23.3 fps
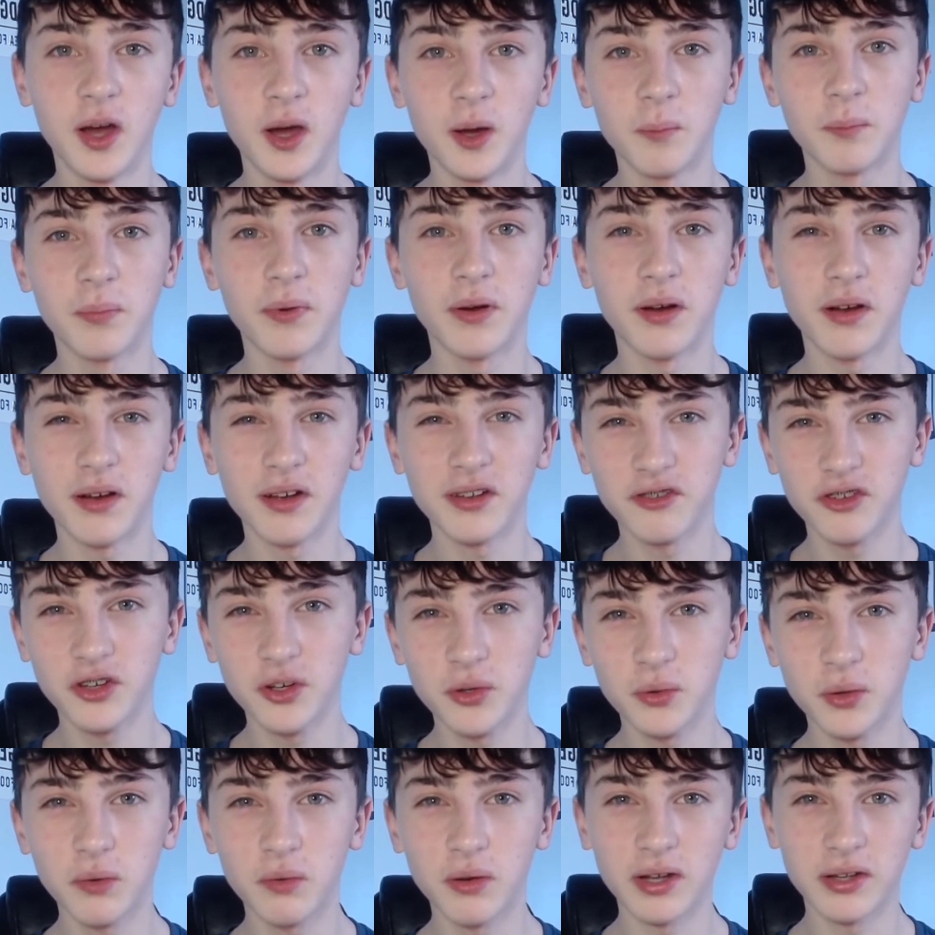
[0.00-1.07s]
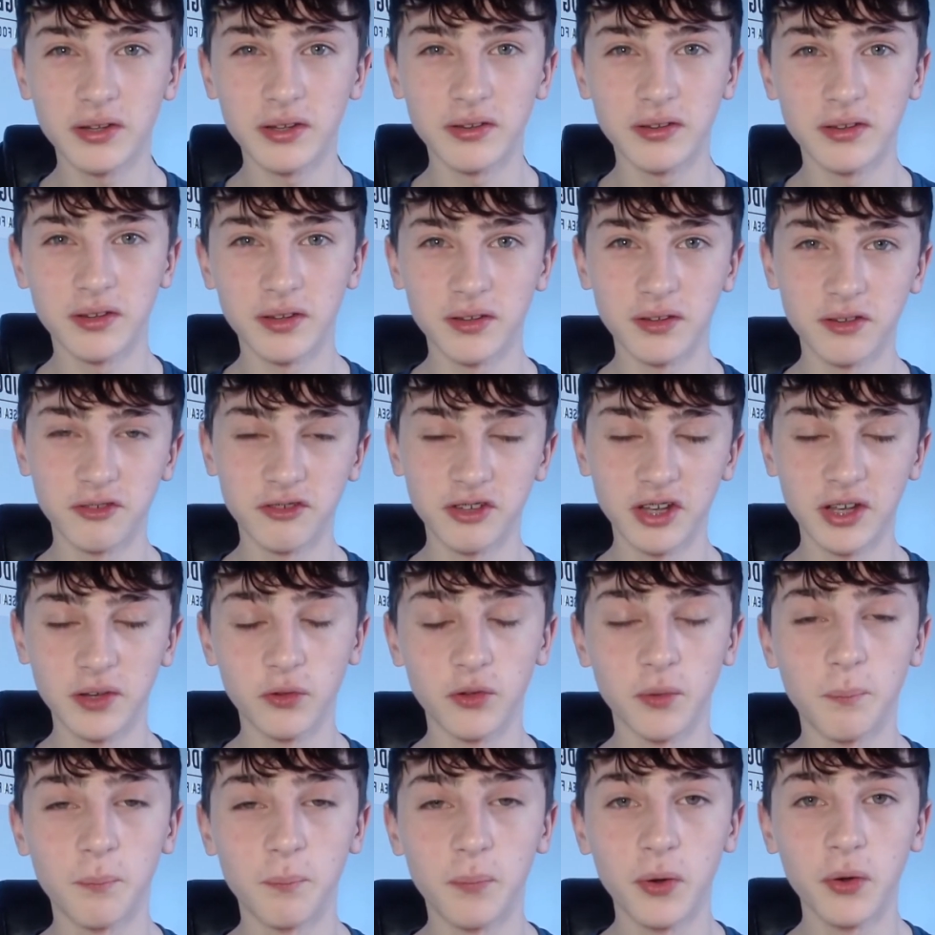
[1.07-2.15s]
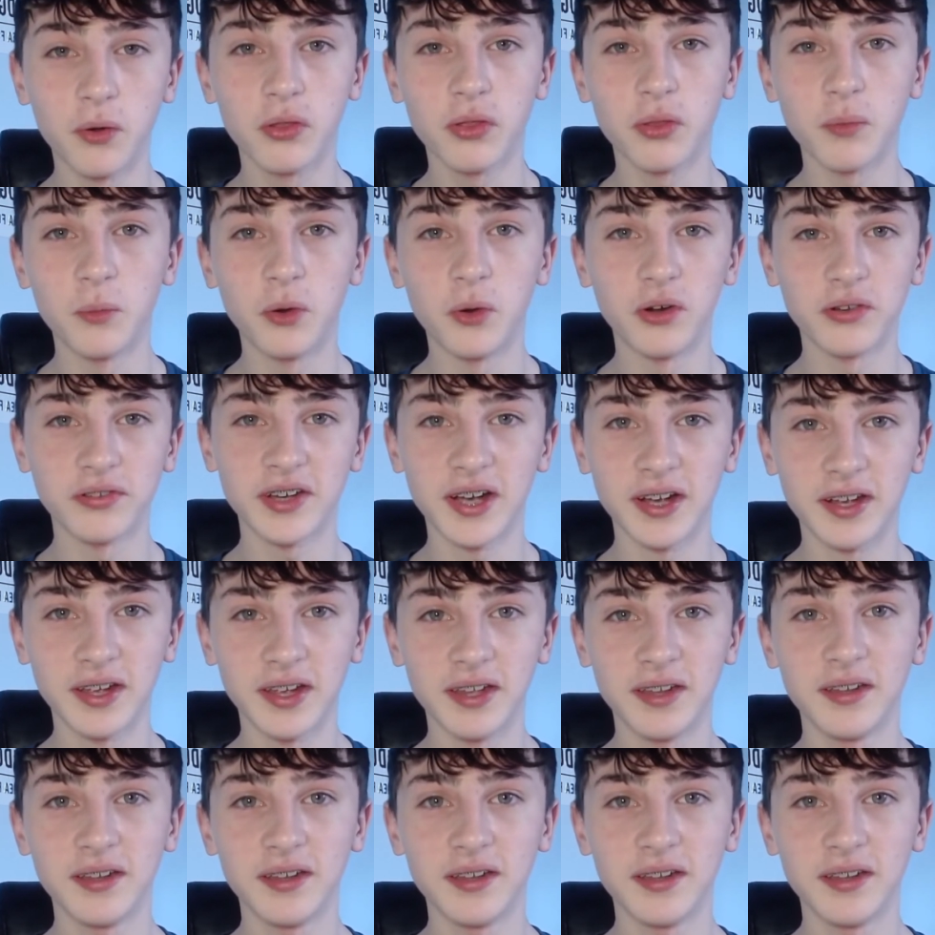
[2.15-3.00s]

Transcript: but Chilwell and James are both more attacking.